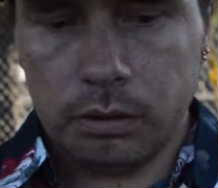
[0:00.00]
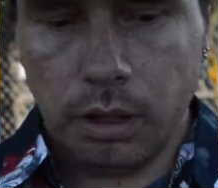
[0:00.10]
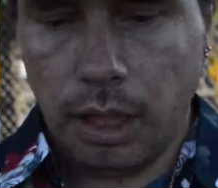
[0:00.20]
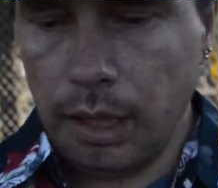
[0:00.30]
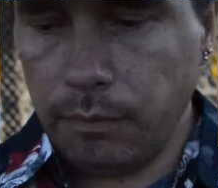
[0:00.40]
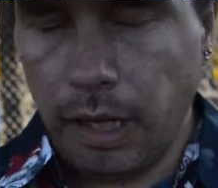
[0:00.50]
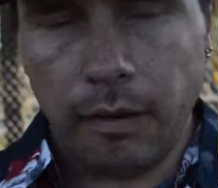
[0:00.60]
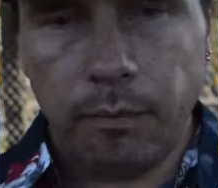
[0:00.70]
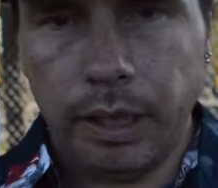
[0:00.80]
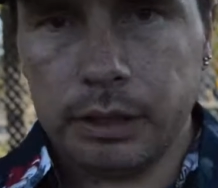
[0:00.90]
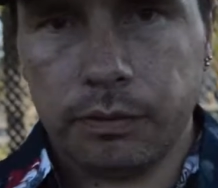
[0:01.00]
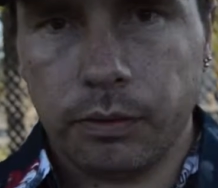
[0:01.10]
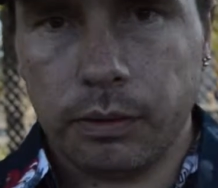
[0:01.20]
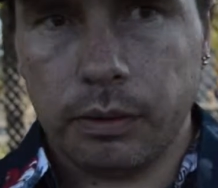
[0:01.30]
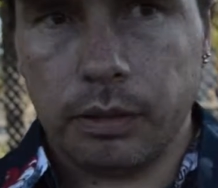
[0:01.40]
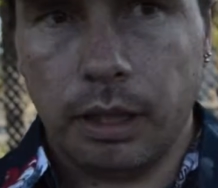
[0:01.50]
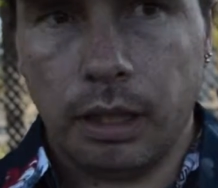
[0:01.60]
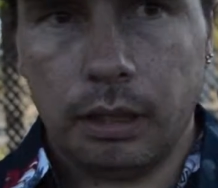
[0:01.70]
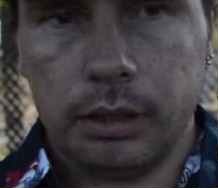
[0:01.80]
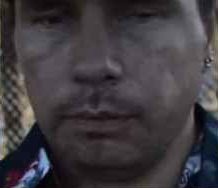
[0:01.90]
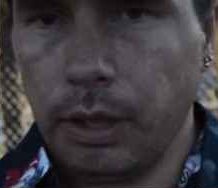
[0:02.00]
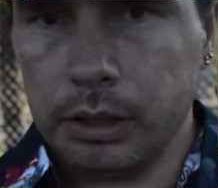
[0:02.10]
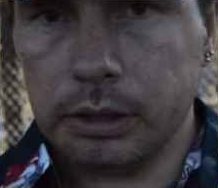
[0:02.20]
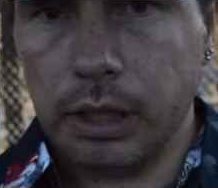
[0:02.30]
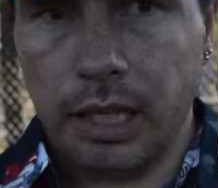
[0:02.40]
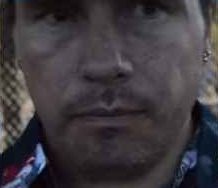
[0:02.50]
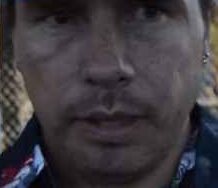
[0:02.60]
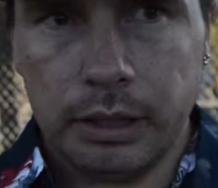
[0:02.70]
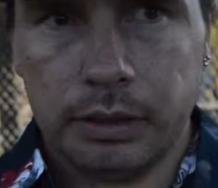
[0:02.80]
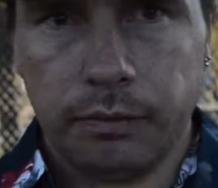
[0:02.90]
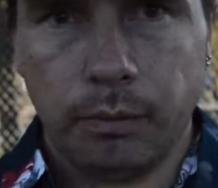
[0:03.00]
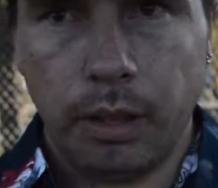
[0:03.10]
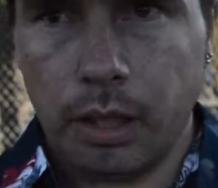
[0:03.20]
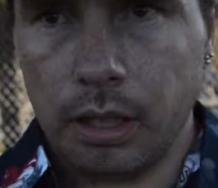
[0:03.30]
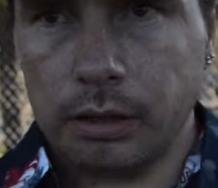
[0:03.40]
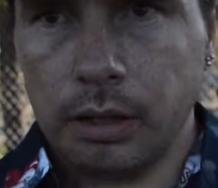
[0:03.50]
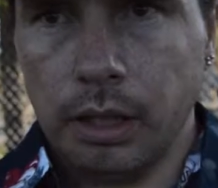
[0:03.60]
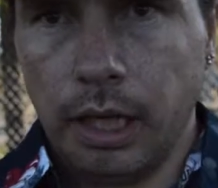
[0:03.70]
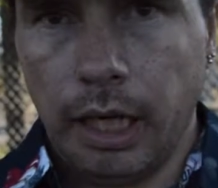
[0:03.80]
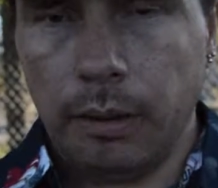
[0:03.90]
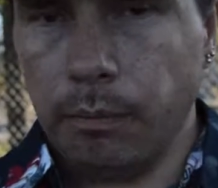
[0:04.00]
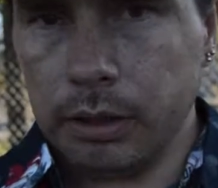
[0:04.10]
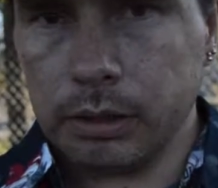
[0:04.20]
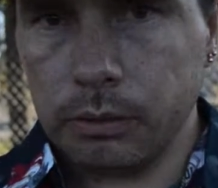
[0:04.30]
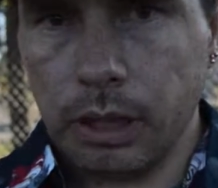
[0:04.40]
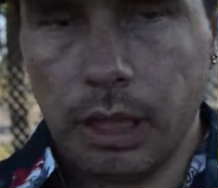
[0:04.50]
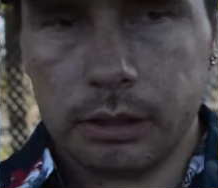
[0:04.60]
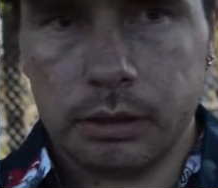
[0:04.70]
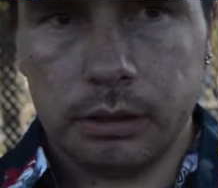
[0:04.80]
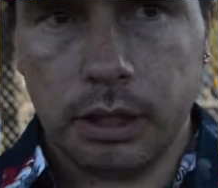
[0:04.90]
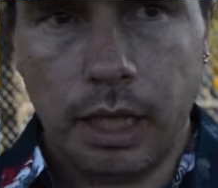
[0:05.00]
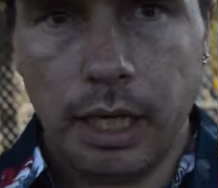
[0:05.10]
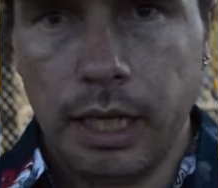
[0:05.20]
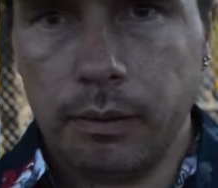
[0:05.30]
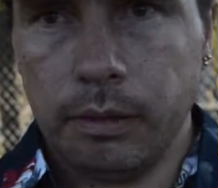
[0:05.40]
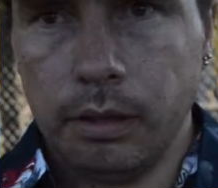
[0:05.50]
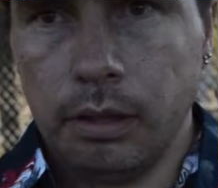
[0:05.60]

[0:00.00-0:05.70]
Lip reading: have meds for depression. I have meds for my heart. I have muscle relaxers. I had